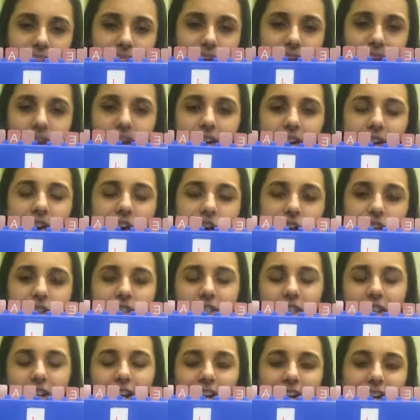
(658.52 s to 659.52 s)
Hi
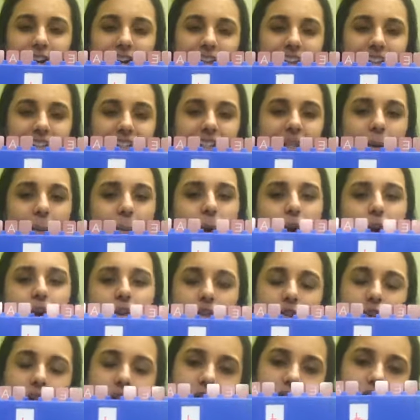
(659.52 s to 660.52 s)
Roshan. Come on
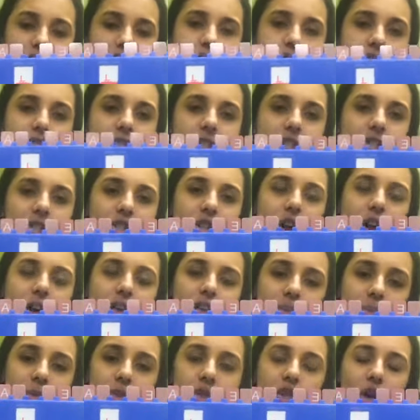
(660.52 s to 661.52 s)
Roshan, you've just joined
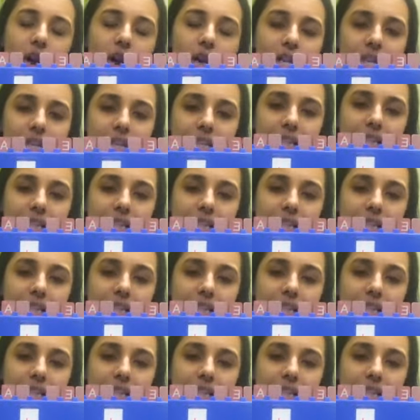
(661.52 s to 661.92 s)
in but join in the